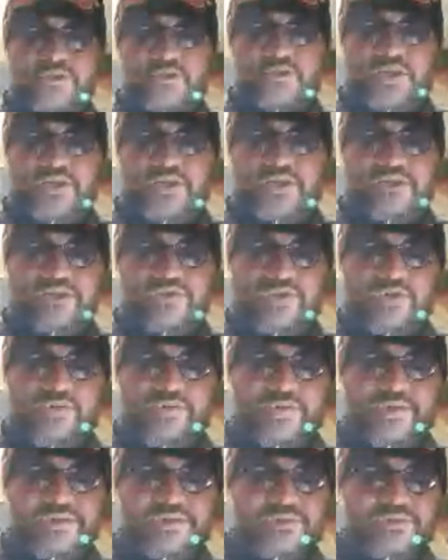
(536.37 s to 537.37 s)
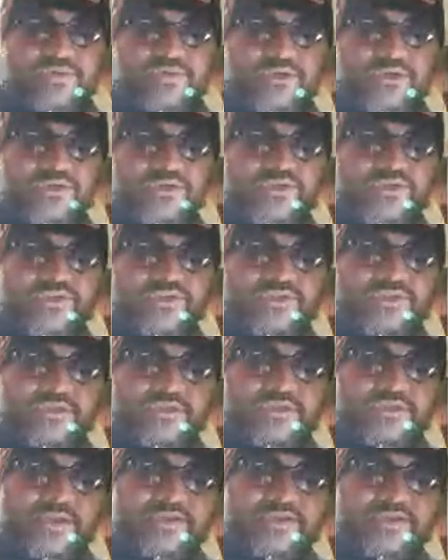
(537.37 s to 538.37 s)
surroundings was, as
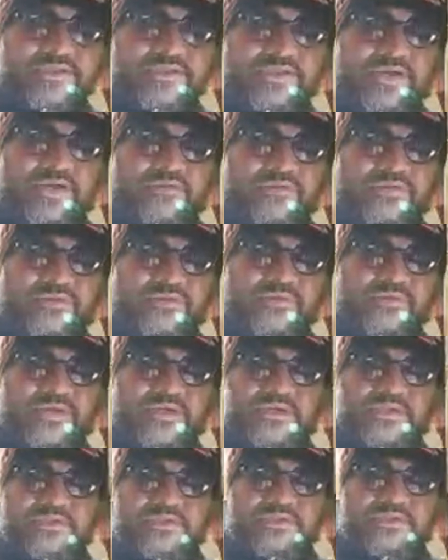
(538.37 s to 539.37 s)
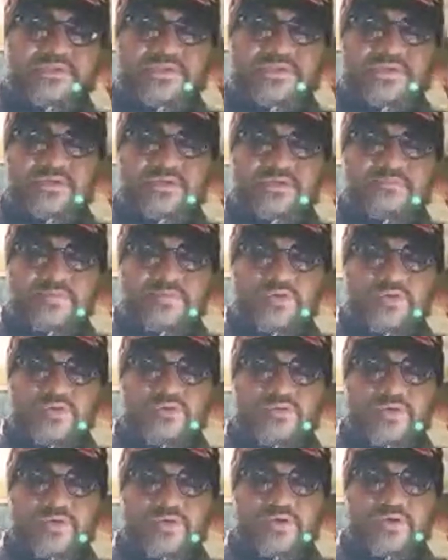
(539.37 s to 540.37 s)
he afterward
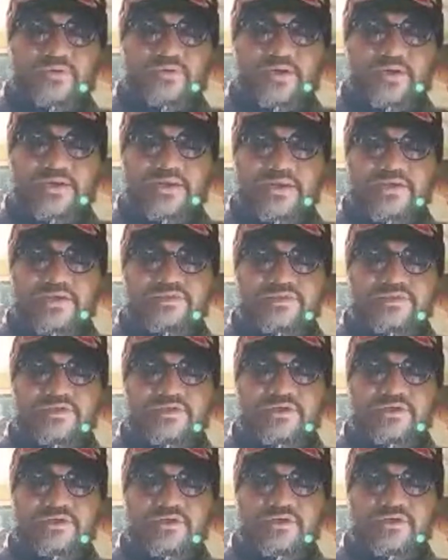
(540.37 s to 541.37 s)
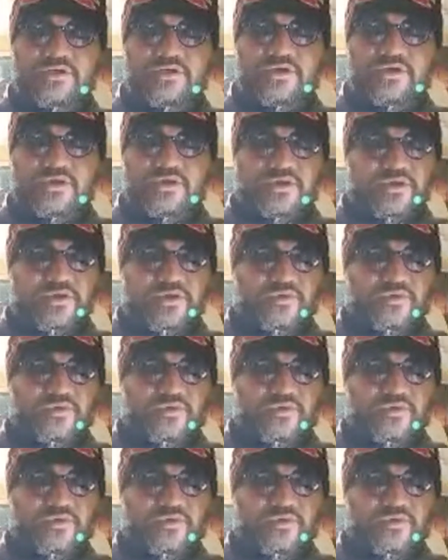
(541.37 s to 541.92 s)
said, profound and lasting,